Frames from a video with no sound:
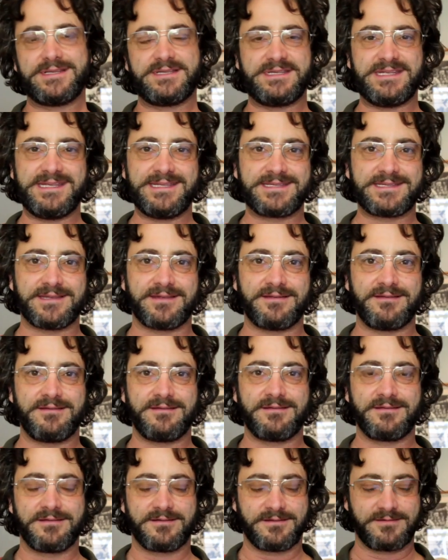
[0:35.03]
decent,
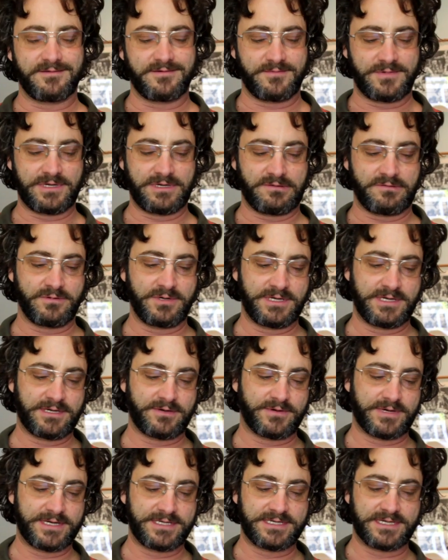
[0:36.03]
you know. I mean, when you get
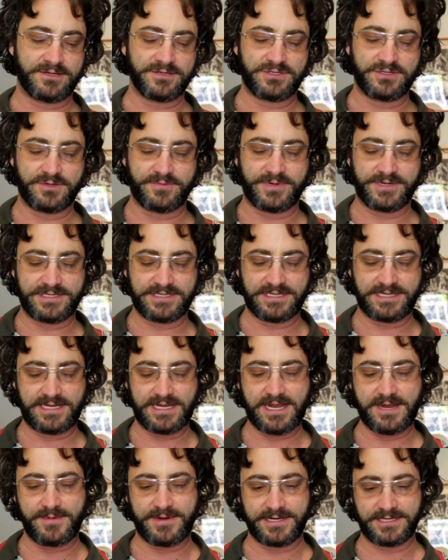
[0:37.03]
right down to it. But
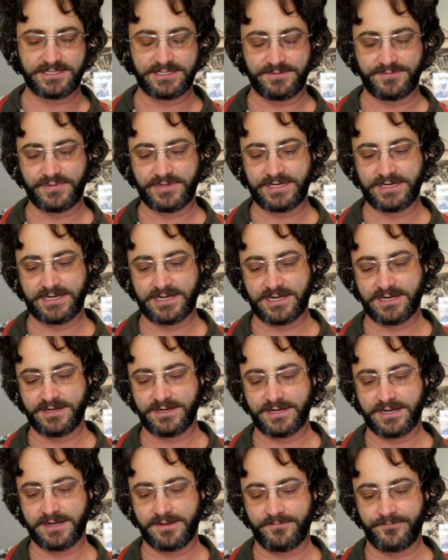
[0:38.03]
today I'm actually planning on
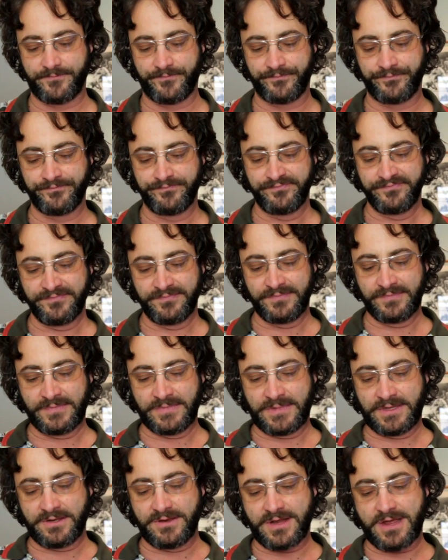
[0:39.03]

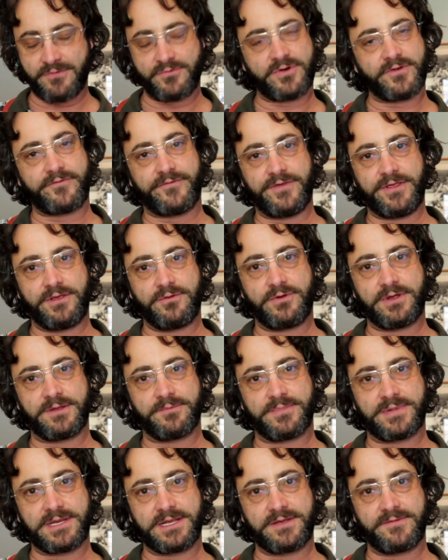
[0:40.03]
not reviewing,
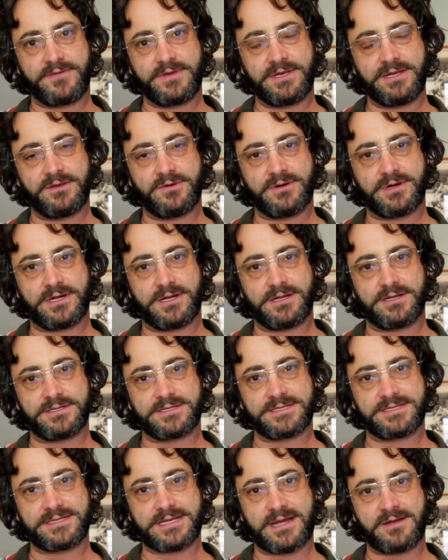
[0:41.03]
but giving you a
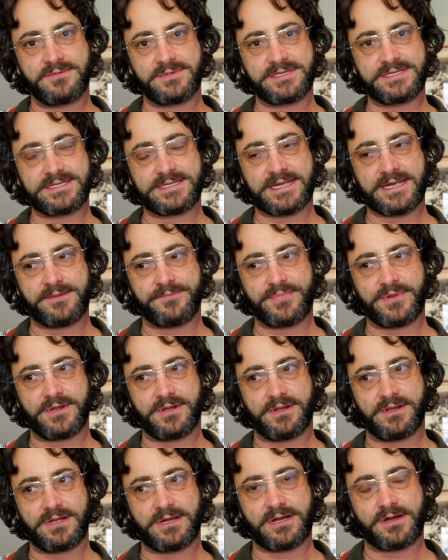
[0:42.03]
sound
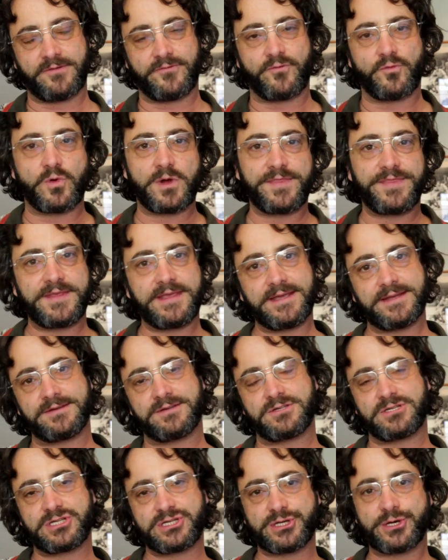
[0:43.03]
sample of what the
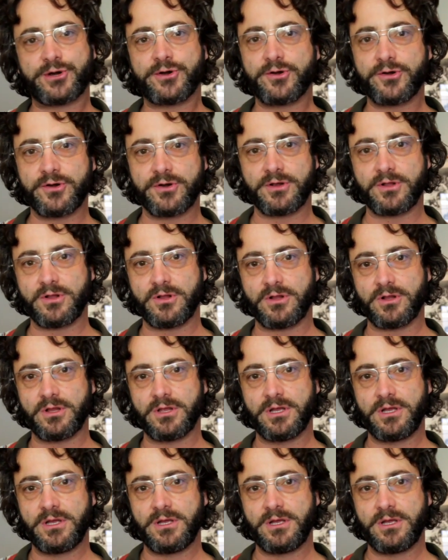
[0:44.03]
internal